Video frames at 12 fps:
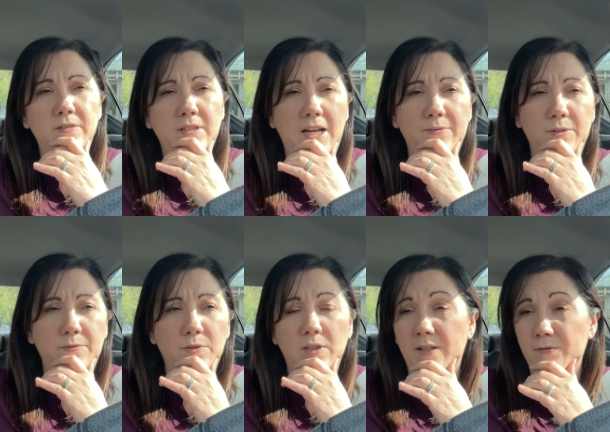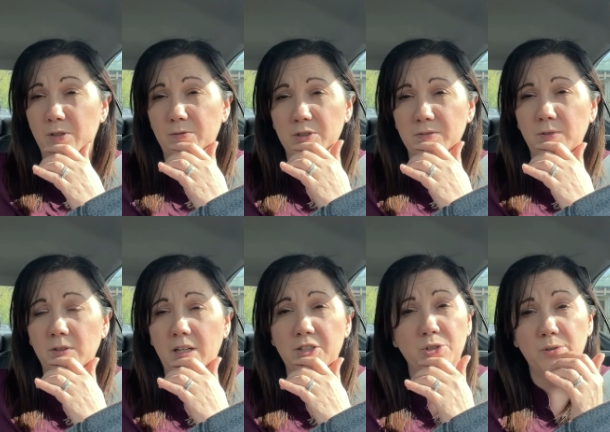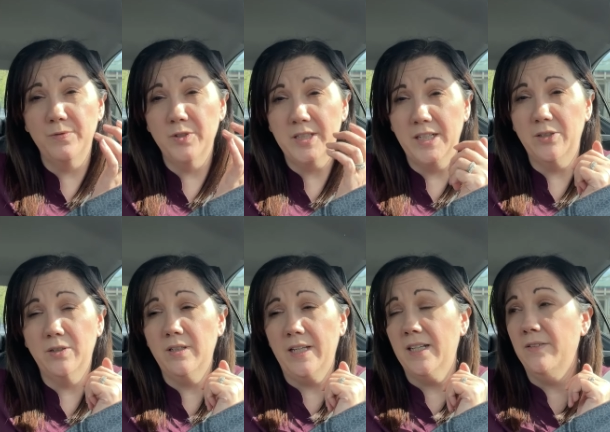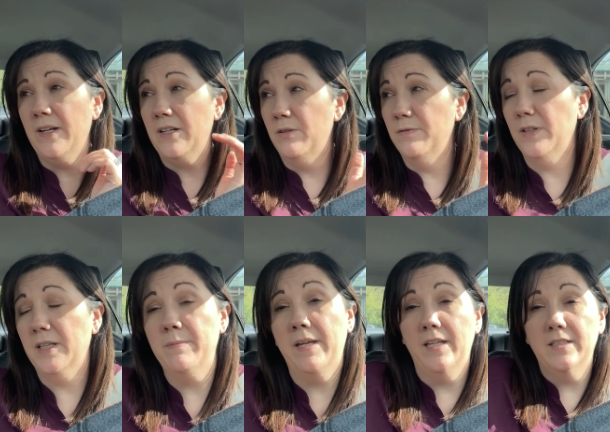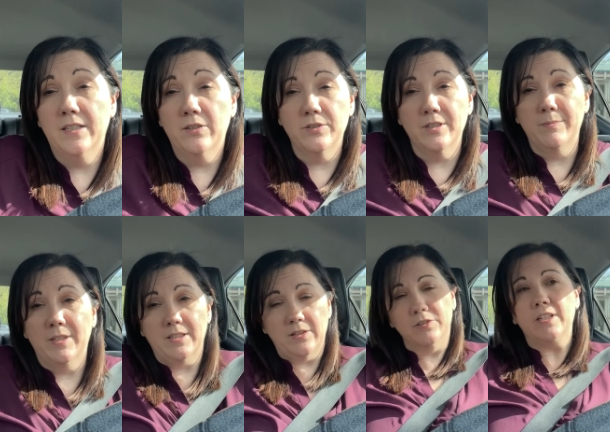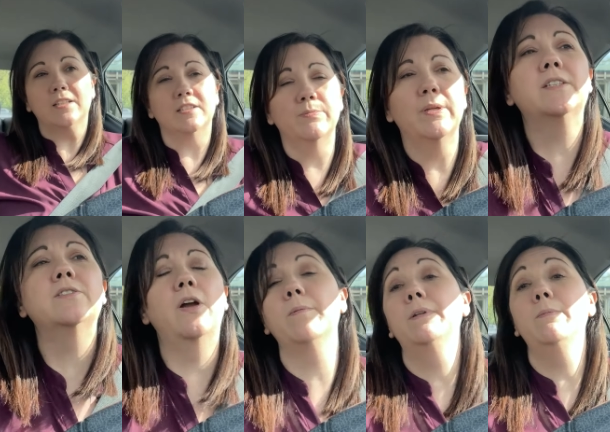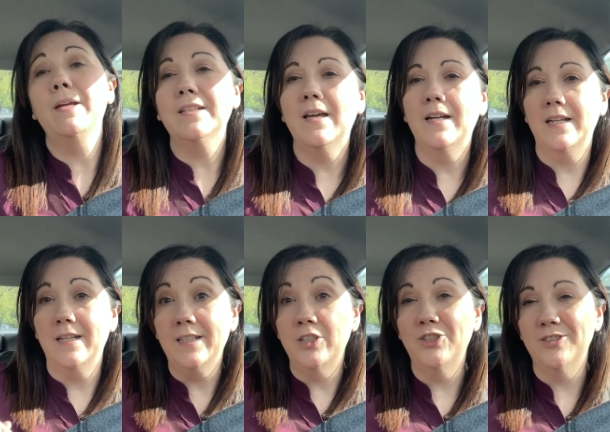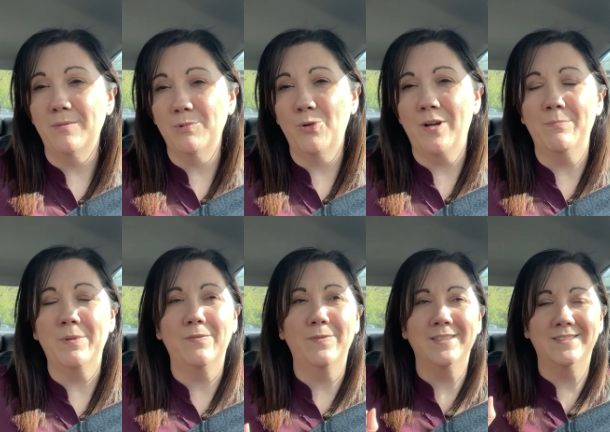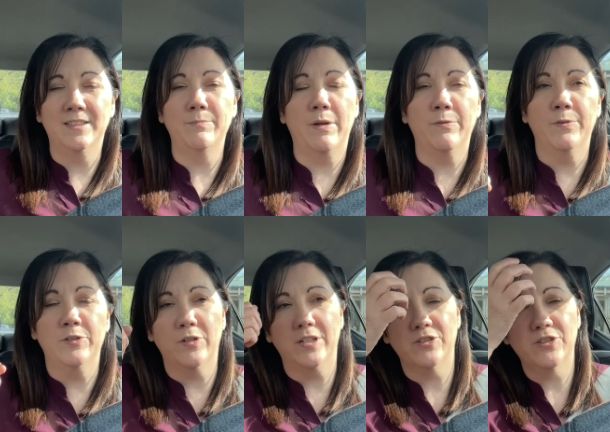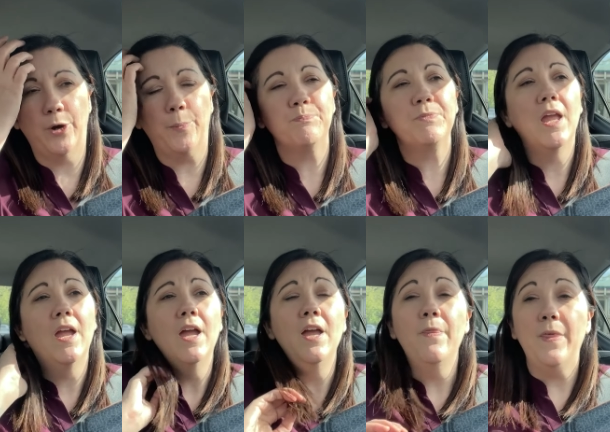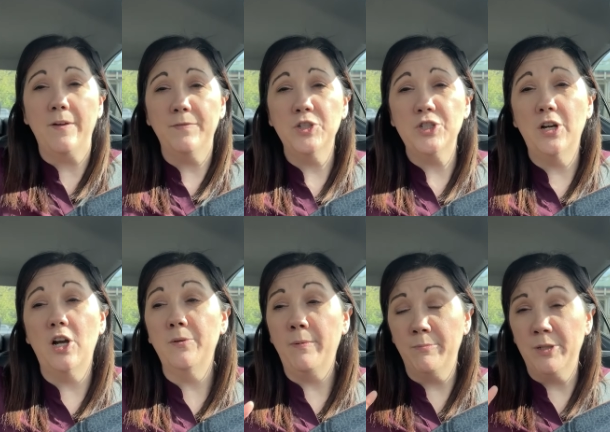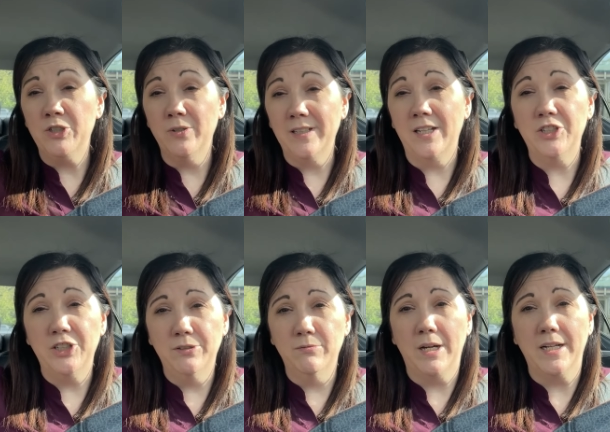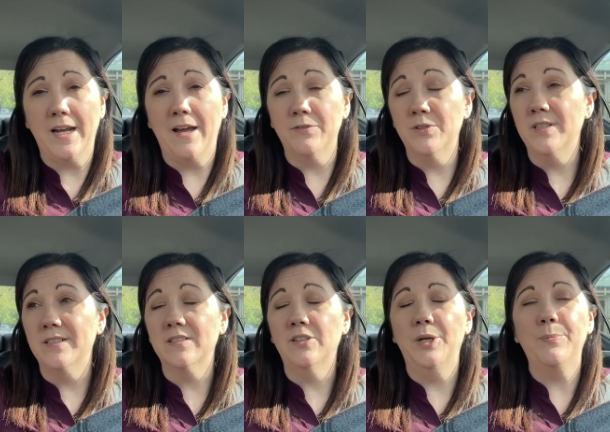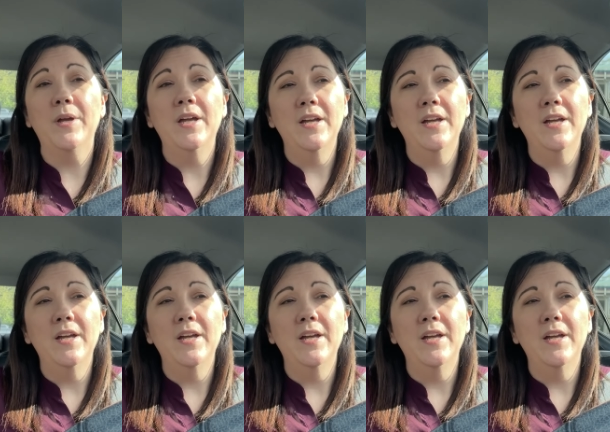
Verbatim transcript: have it for leftovers for lunch or for dinner, like if I don't feel like making dinner or something another day this week. So I'm gonna make that, and I need to use up the ground beef because it's in my refrigerator. So that for sure, I'll be showing that to you right after this clip.